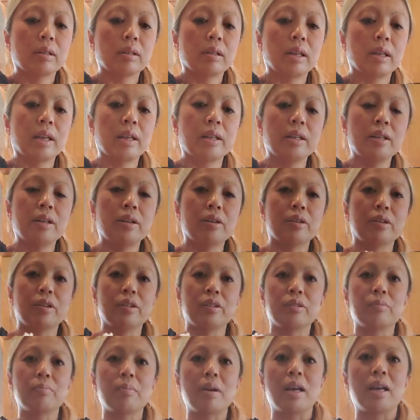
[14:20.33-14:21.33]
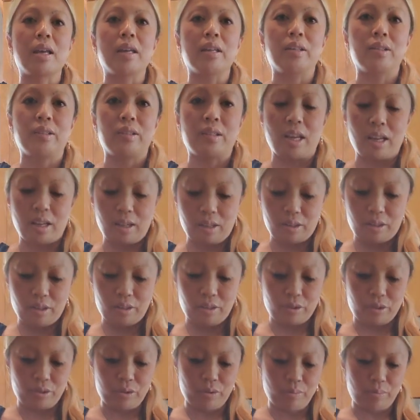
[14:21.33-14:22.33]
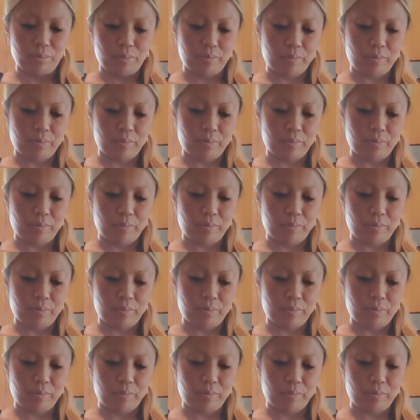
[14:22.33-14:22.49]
And here is my second scoop.